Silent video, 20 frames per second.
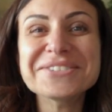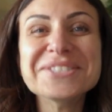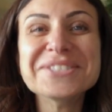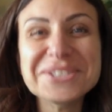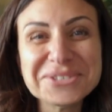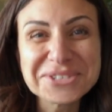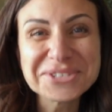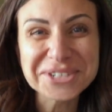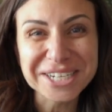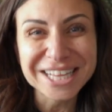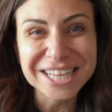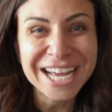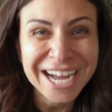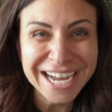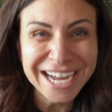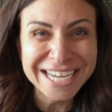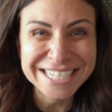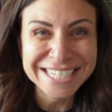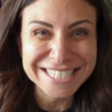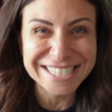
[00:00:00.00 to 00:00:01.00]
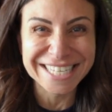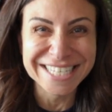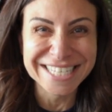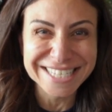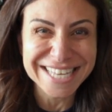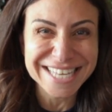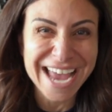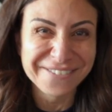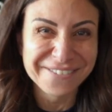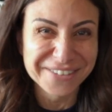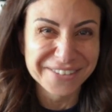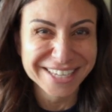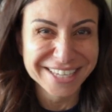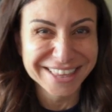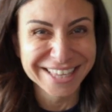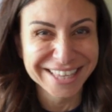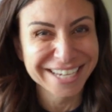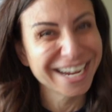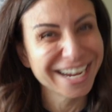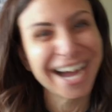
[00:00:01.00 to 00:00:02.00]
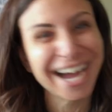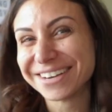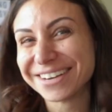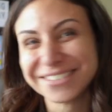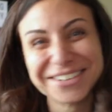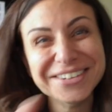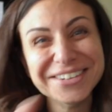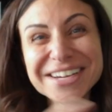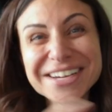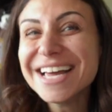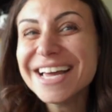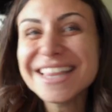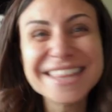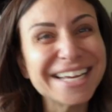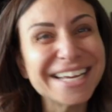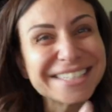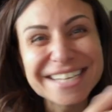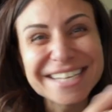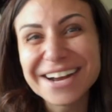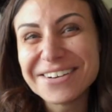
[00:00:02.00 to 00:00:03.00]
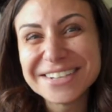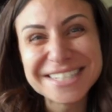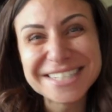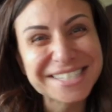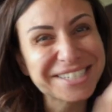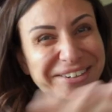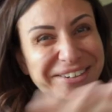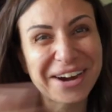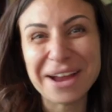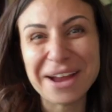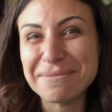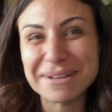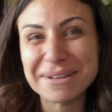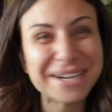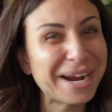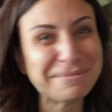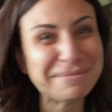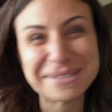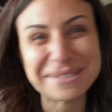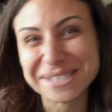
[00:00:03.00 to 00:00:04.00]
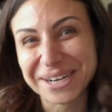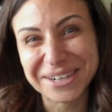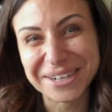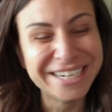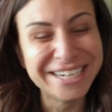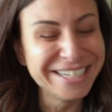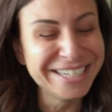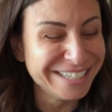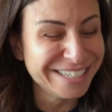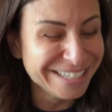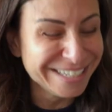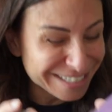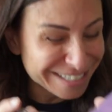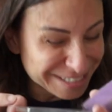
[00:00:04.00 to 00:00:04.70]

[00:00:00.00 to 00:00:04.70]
neutralizes everything. I don't know. That's how I describe it. I'm sorry.